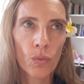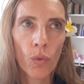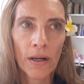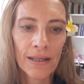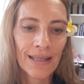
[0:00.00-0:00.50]

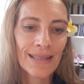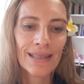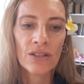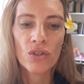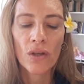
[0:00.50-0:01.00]
what it is
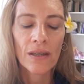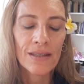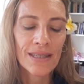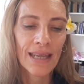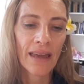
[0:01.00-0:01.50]
that you
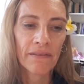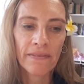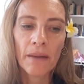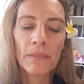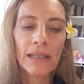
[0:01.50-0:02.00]
understand
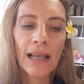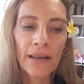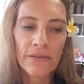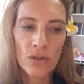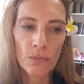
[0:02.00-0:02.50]
family
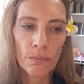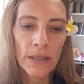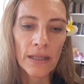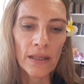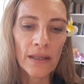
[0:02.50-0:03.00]
life to
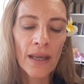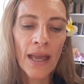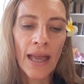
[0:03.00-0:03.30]
be.